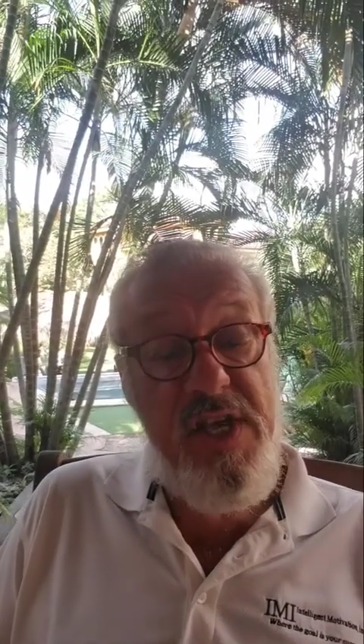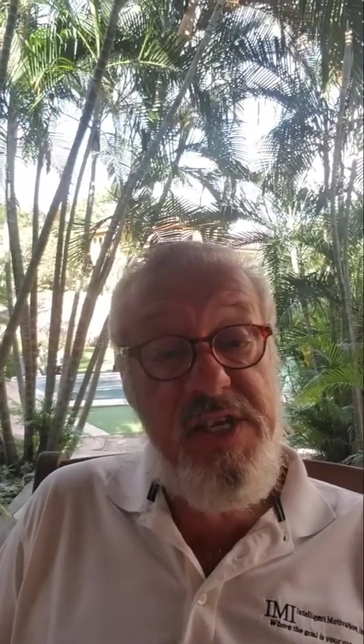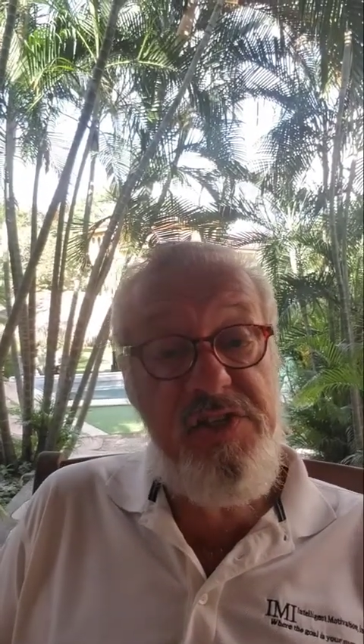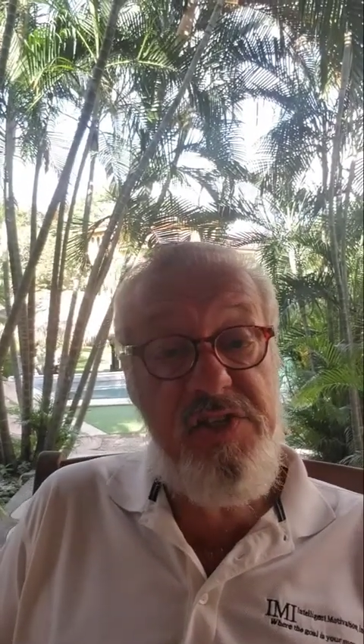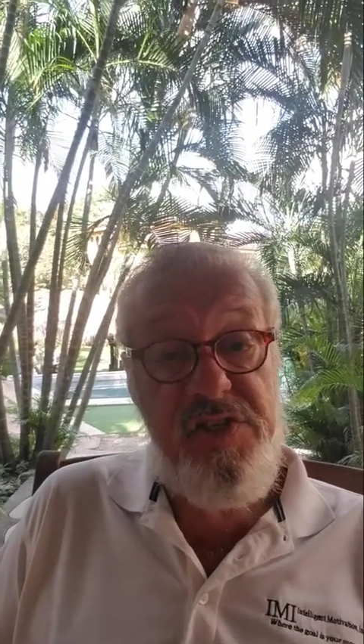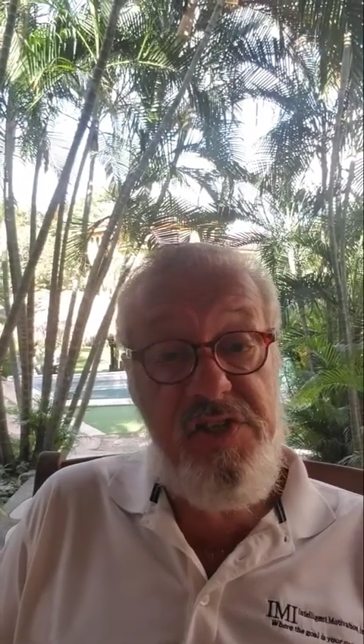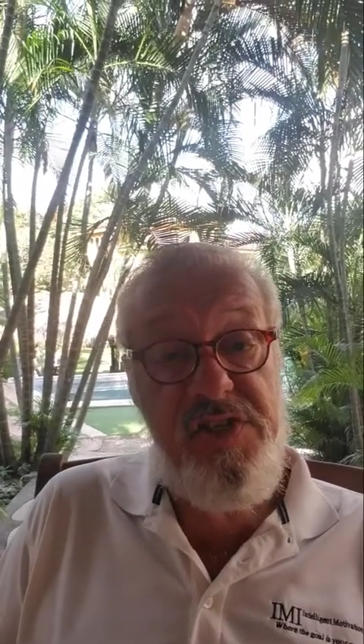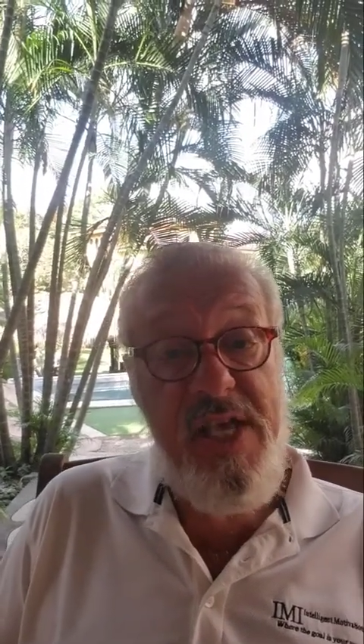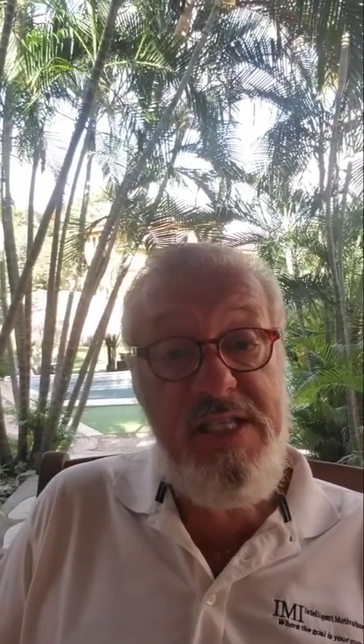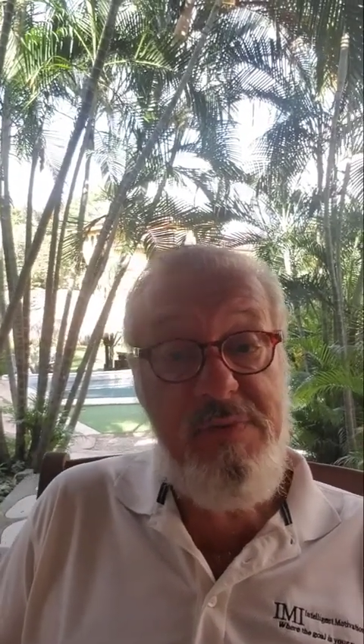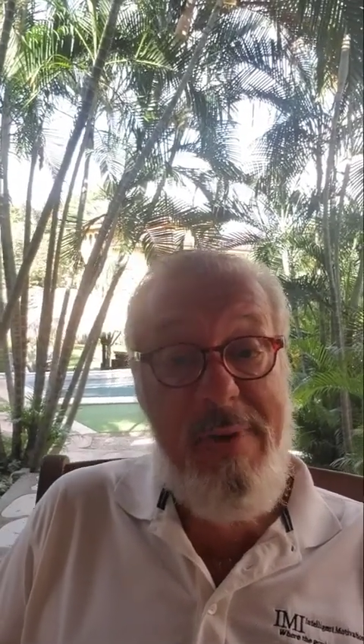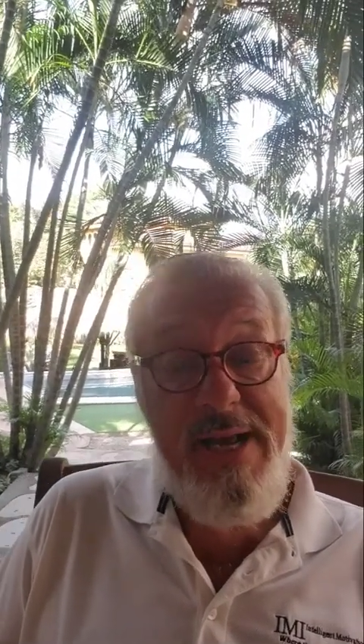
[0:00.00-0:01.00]

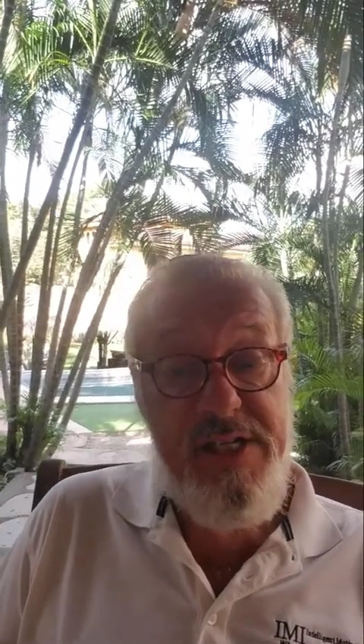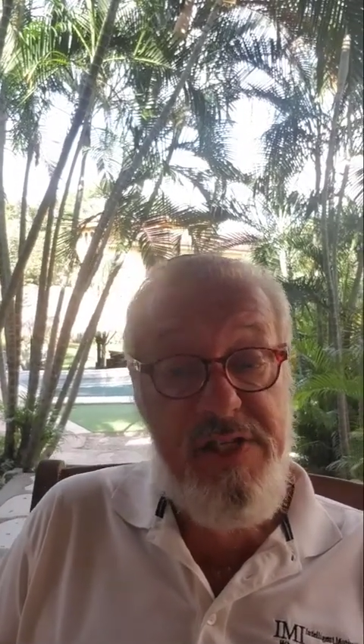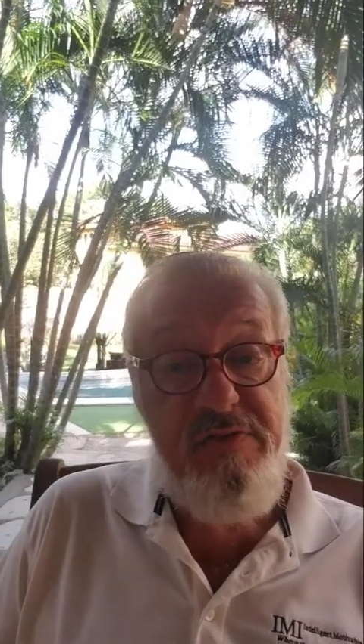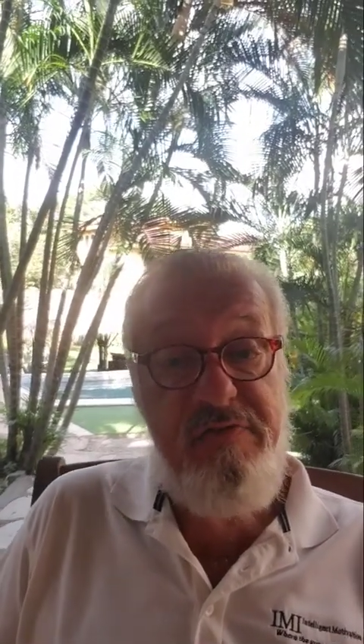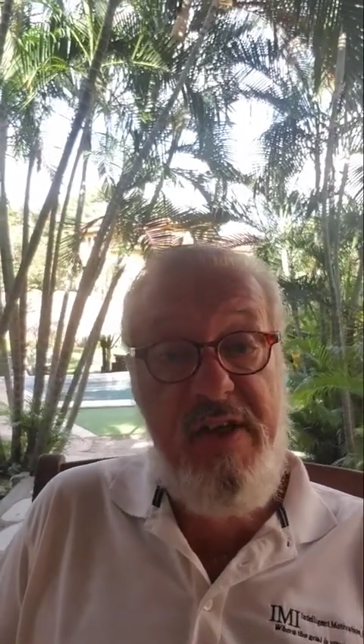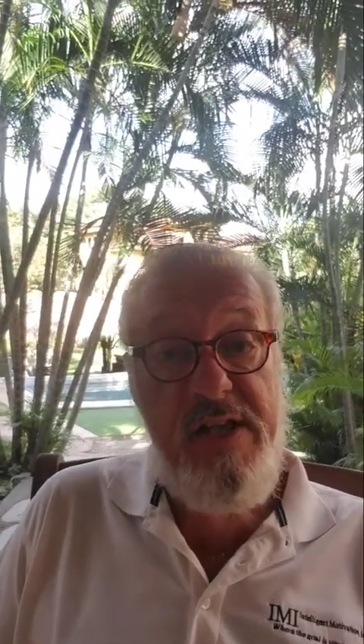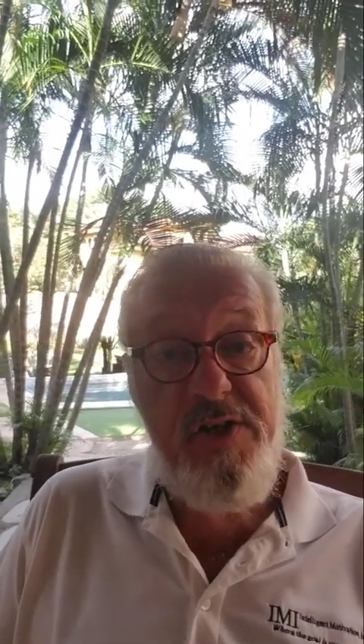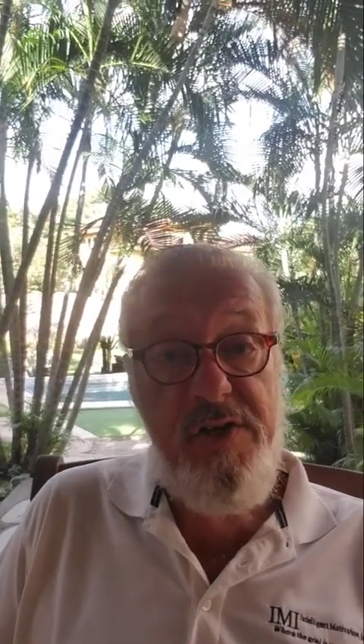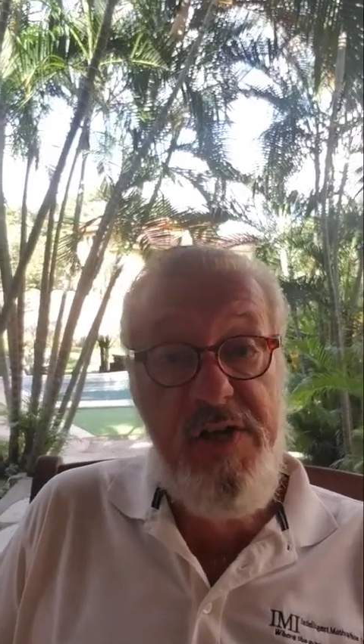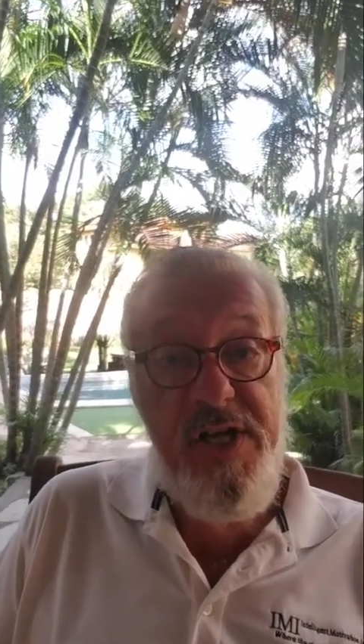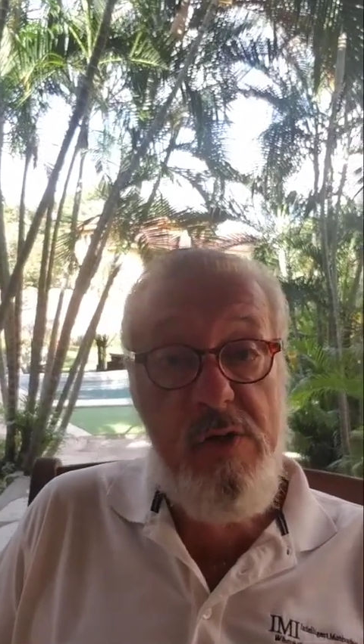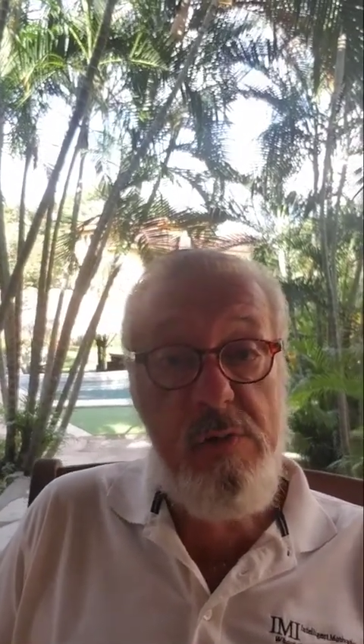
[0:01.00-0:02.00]
success minus failure
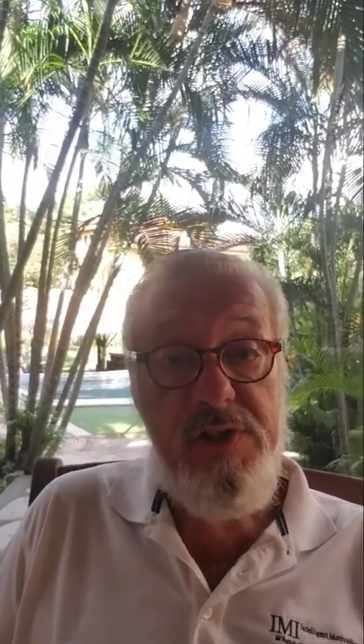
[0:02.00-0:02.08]
equals